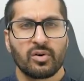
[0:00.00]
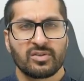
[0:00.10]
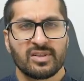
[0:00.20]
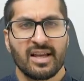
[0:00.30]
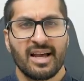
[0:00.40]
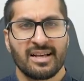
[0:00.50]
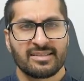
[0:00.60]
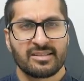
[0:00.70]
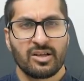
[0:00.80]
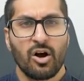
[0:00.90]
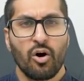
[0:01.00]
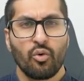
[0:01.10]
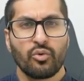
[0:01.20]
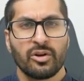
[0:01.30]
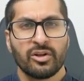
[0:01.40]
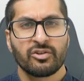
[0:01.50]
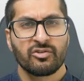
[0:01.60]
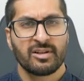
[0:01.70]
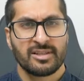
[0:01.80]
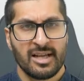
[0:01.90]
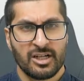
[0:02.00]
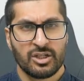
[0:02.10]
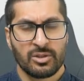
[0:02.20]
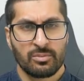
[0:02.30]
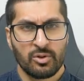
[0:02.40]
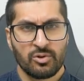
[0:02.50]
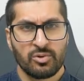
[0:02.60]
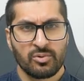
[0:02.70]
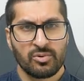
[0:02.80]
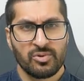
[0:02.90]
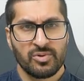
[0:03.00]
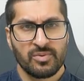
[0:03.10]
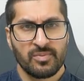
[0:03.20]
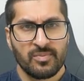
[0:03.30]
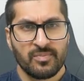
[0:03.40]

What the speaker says: Books has its own transaction modules.